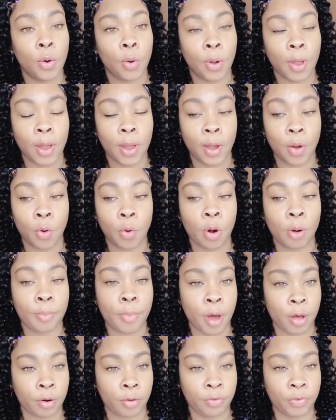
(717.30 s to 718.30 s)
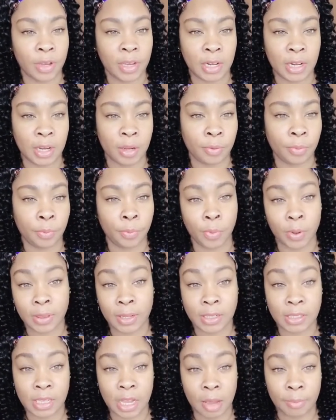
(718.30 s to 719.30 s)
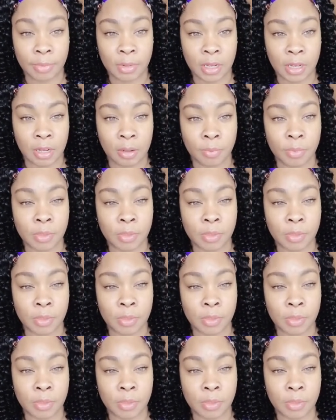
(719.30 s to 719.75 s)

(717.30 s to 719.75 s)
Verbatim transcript: or bottle feeding when that time comes.